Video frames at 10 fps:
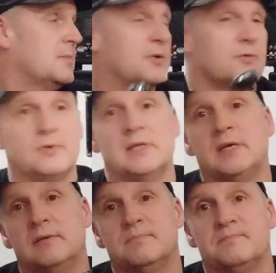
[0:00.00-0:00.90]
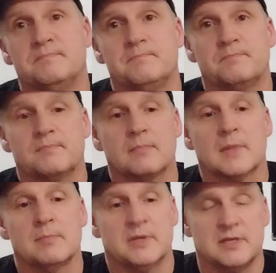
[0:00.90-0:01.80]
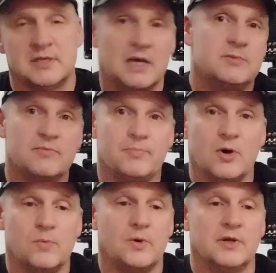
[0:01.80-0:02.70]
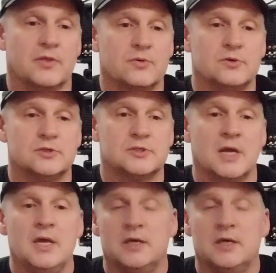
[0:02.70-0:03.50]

but really by the time you've bought one of those,